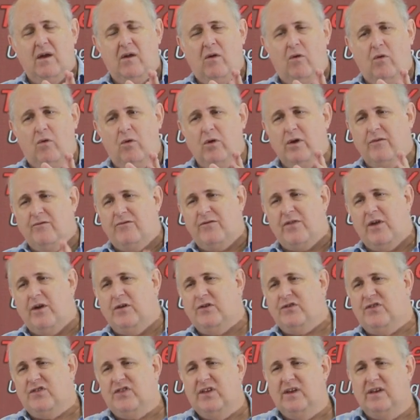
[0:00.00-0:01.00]
All of
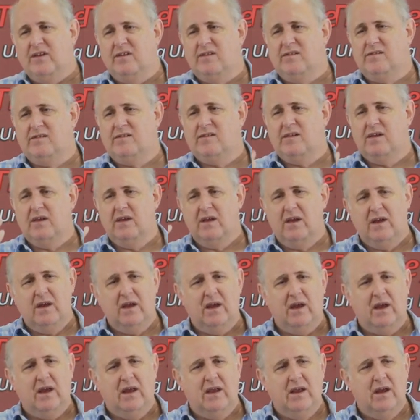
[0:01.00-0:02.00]
those things,
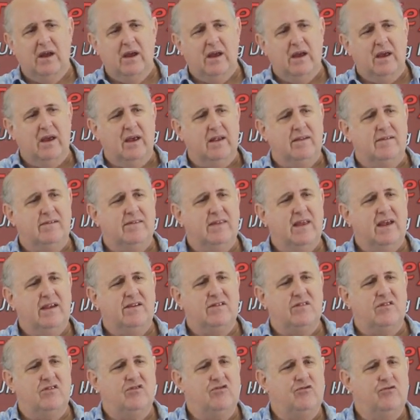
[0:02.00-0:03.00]
it's
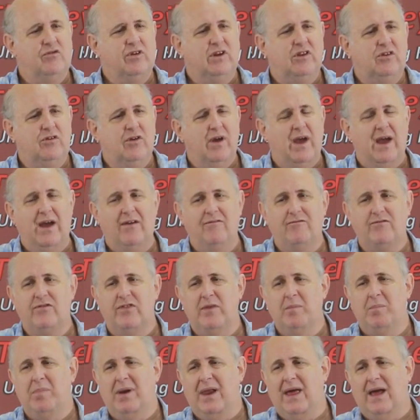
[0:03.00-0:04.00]
necessary to have
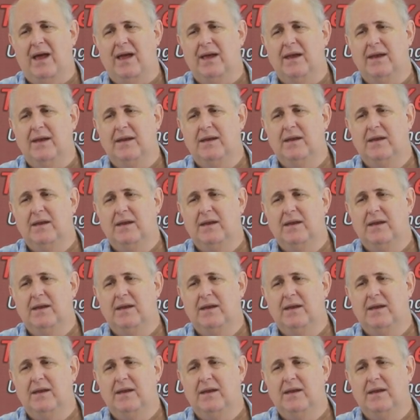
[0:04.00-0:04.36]
the blood.